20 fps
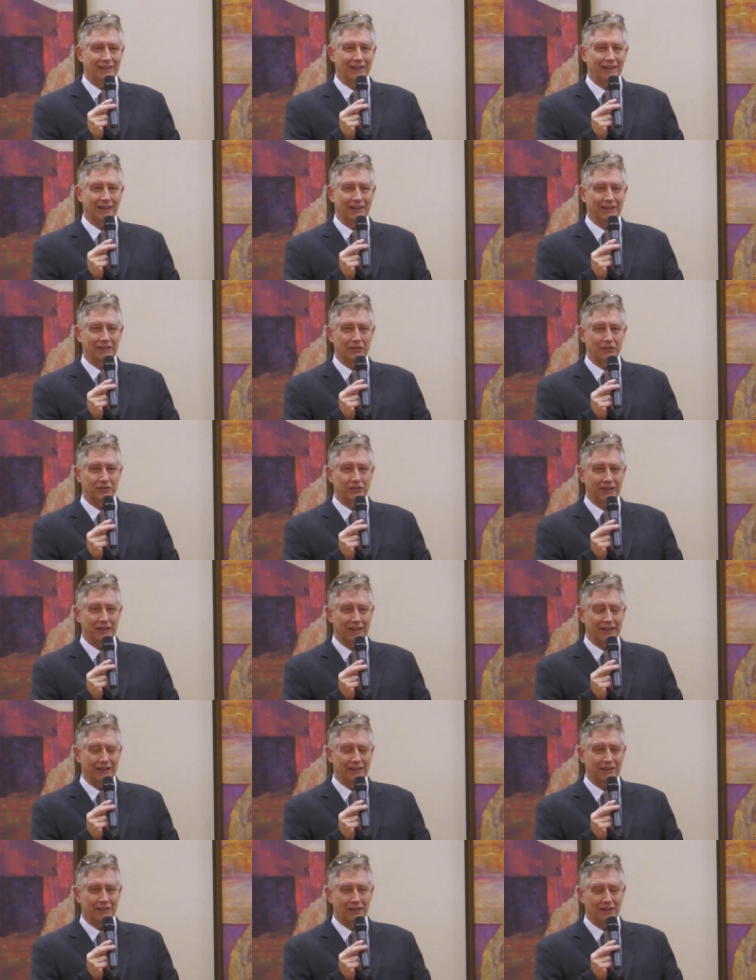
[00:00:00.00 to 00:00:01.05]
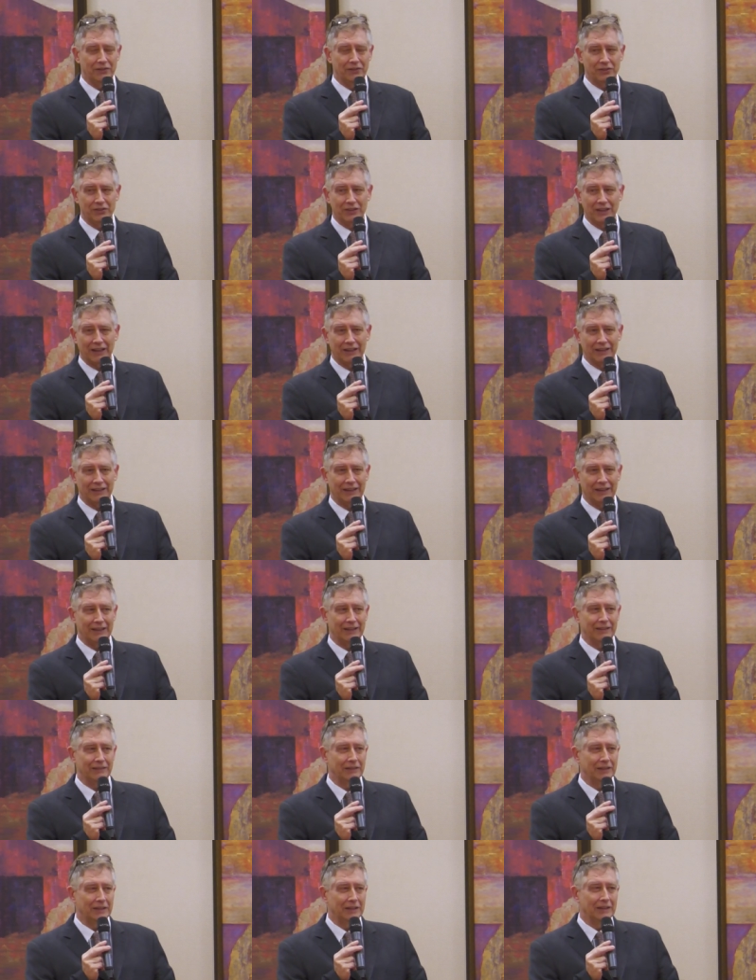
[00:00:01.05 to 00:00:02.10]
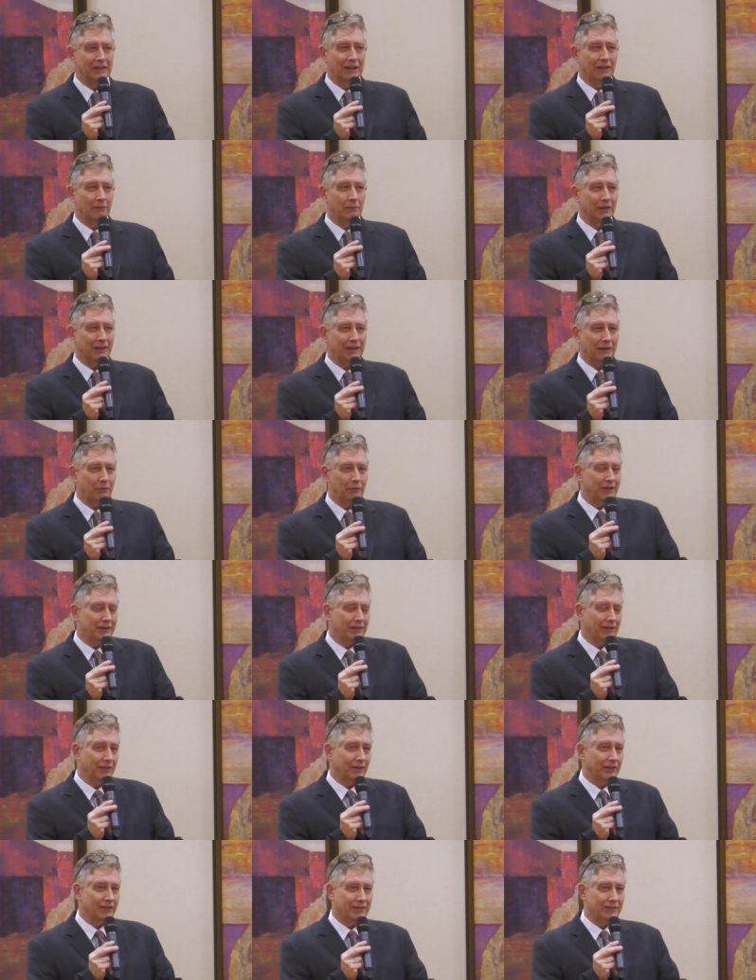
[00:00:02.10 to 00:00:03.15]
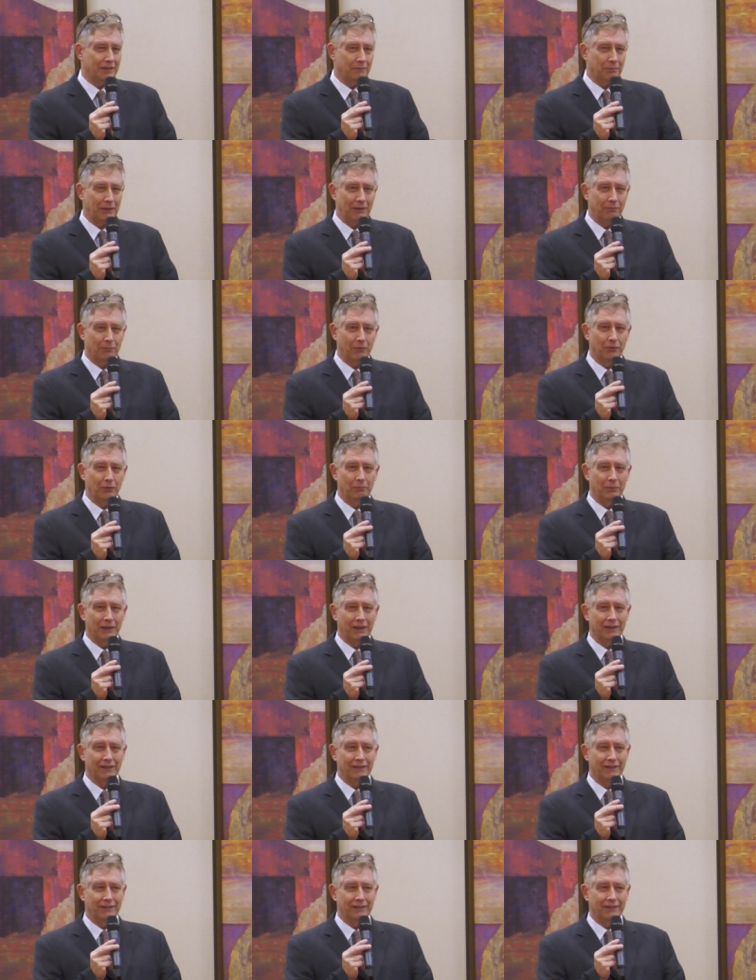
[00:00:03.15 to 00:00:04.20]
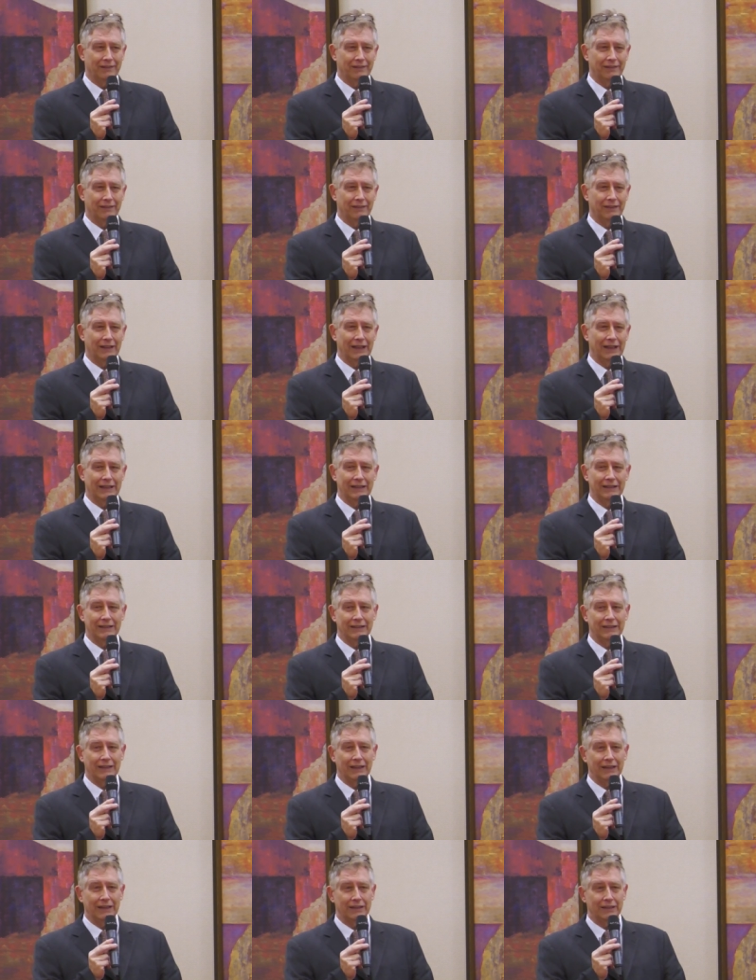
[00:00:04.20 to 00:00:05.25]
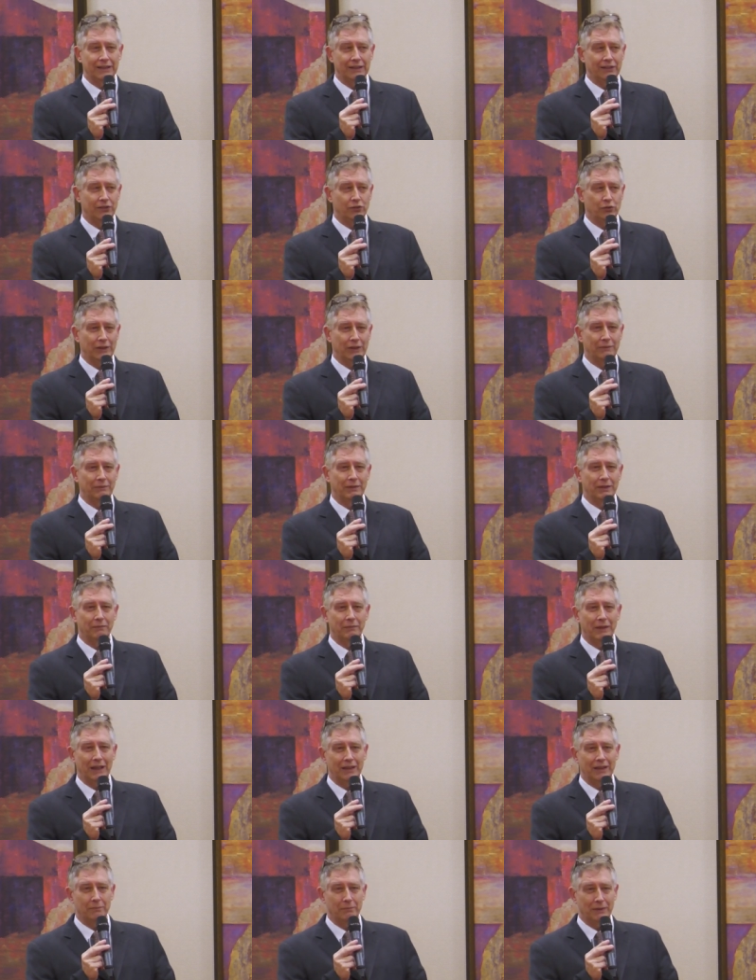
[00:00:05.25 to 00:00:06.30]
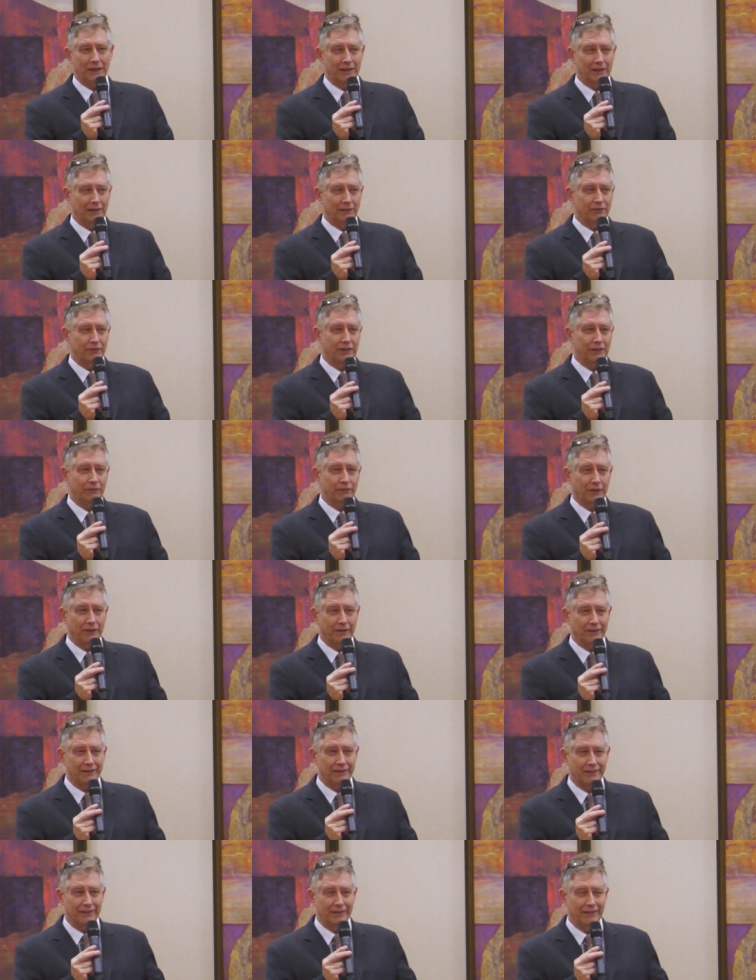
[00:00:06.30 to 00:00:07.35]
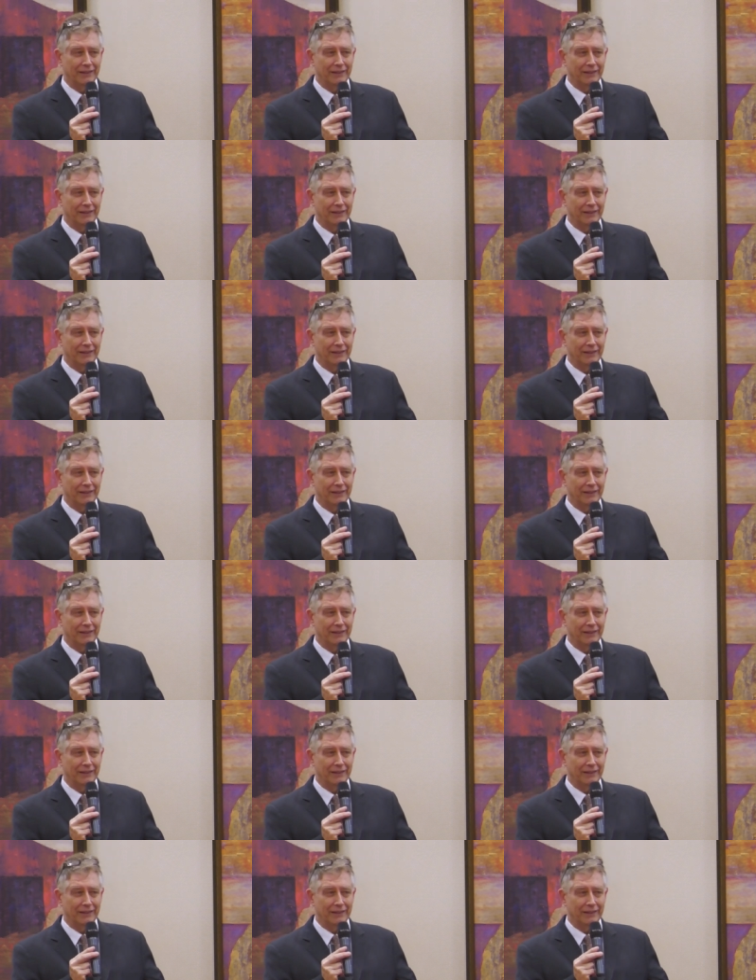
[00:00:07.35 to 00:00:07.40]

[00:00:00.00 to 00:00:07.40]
at diagnosing it and understanding it, but they would tell this to people because they didn't think that treatment made a big enough difference.